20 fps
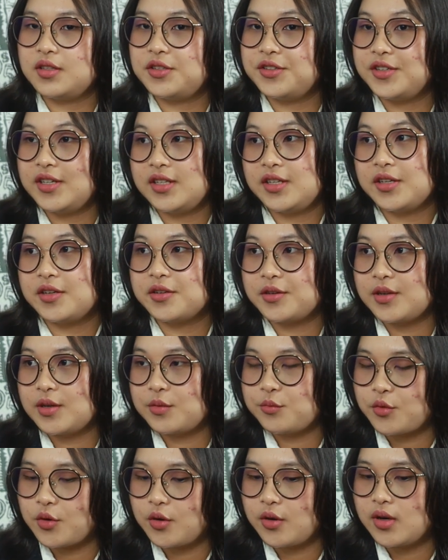during the
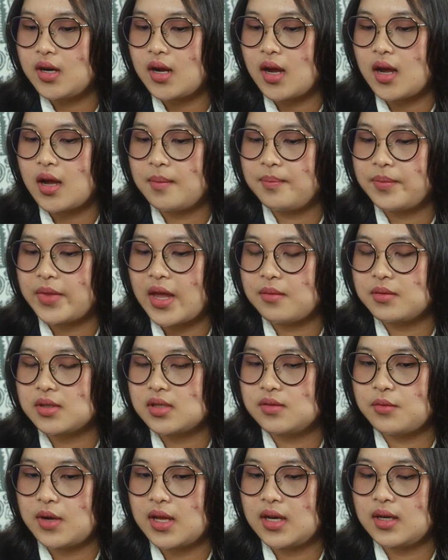Korean War. That
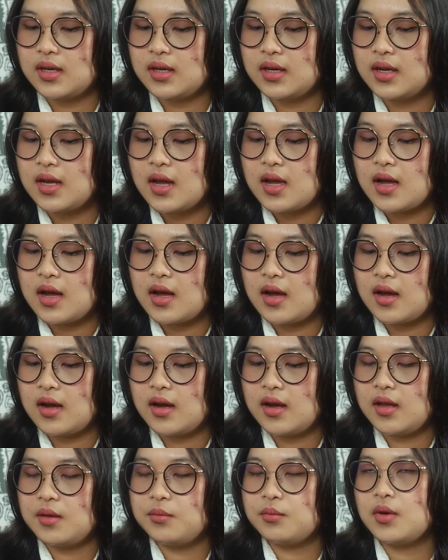was when
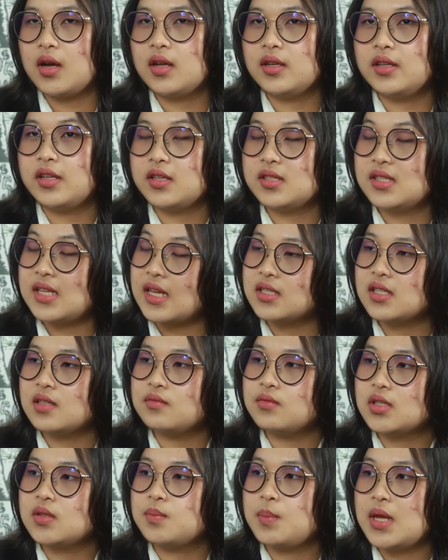the
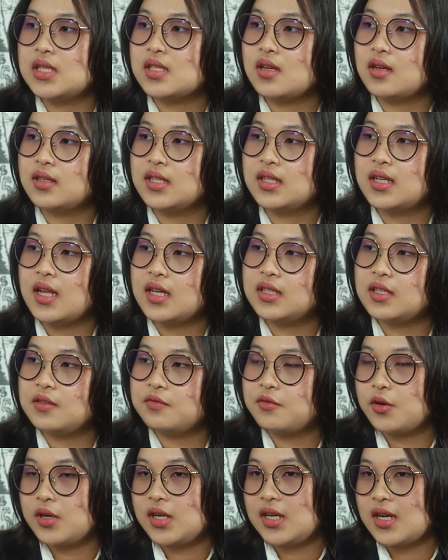sanction was based on the
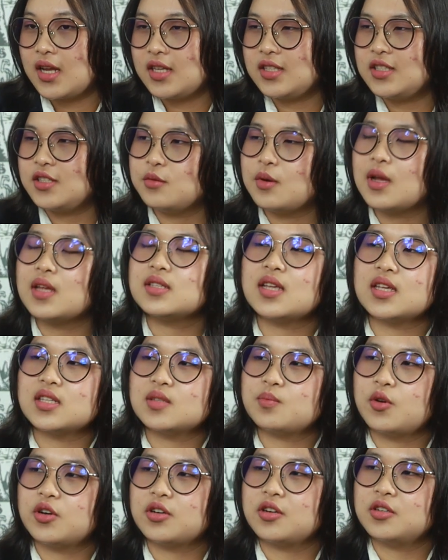1949 U.S.
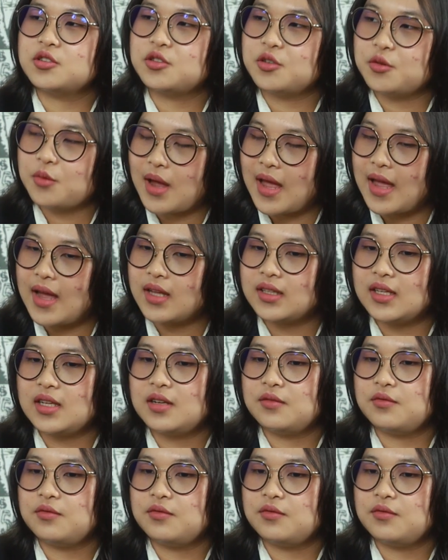Export Control Act,